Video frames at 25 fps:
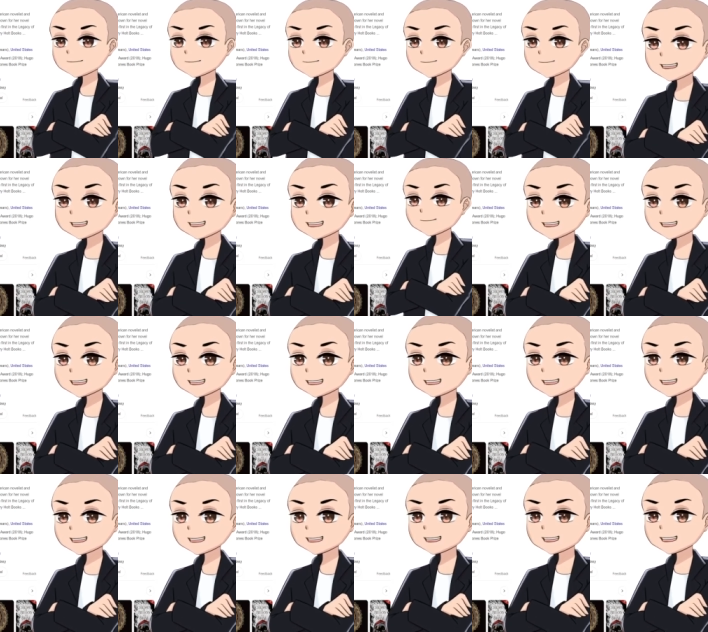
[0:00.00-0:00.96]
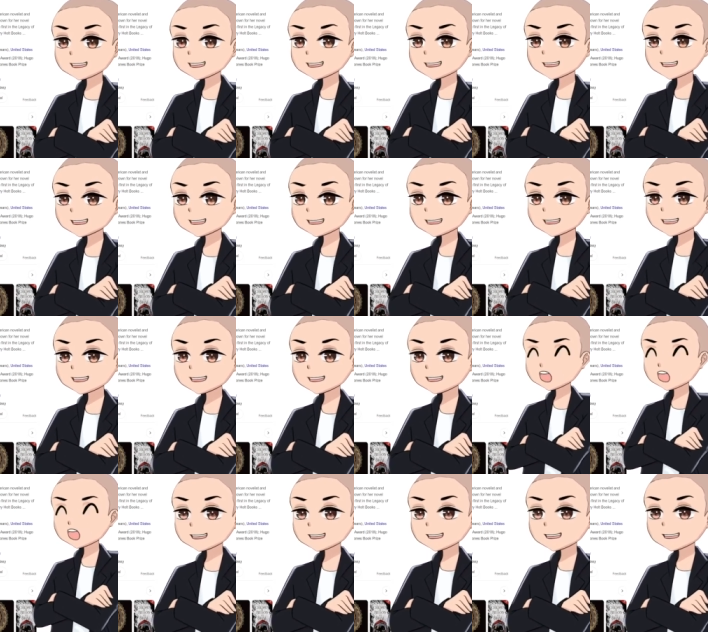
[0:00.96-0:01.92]
an epic fantasy novel full of
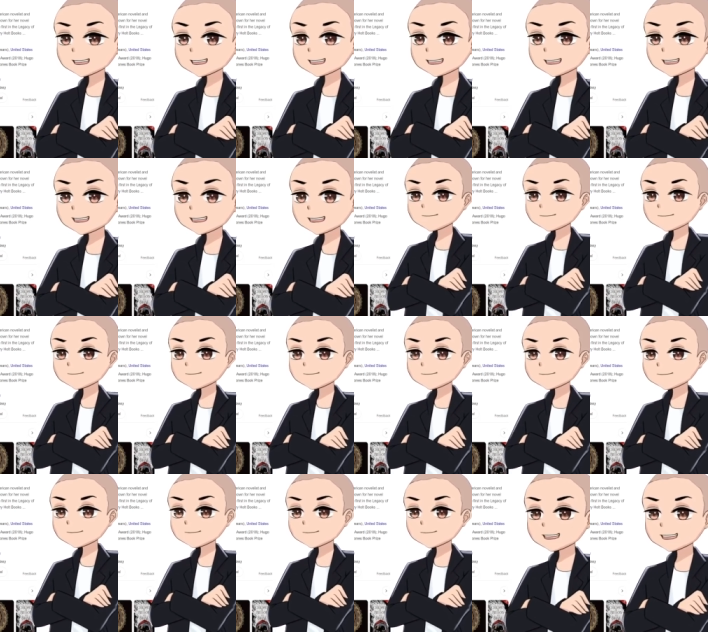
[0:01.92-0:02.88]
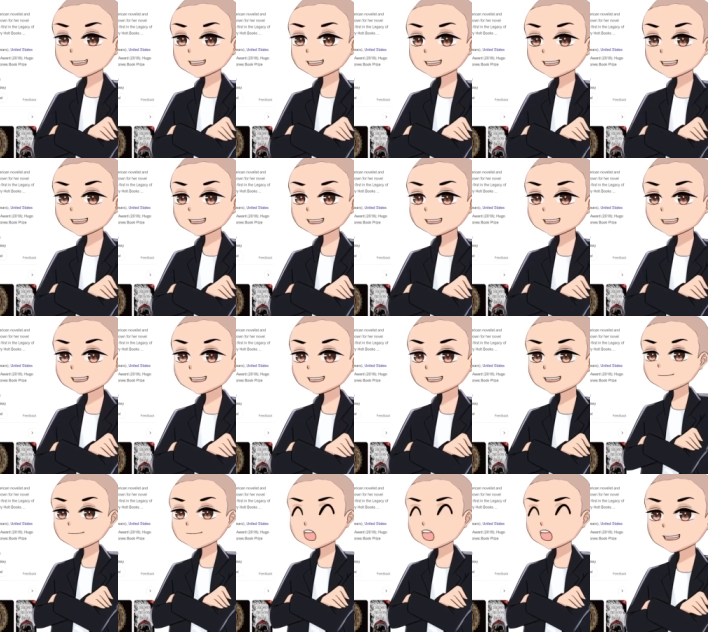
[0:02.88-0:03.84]
Africans, who who was an
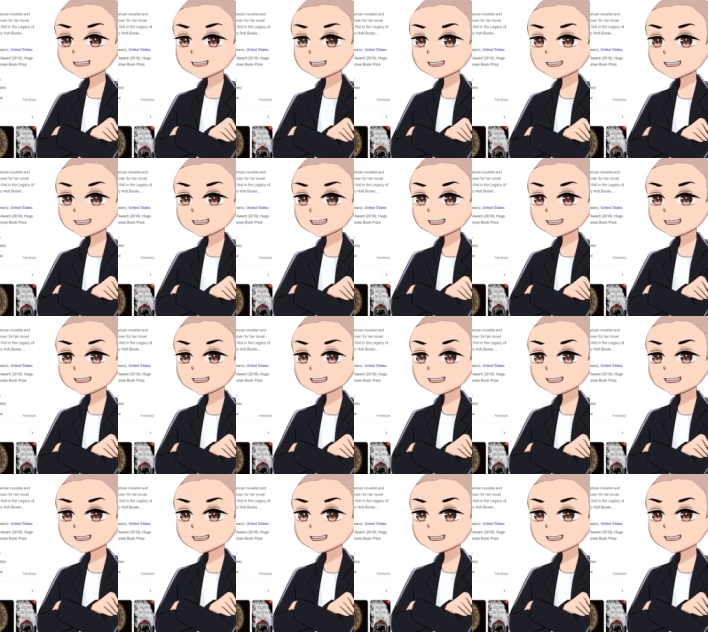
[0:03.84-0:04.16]
it was an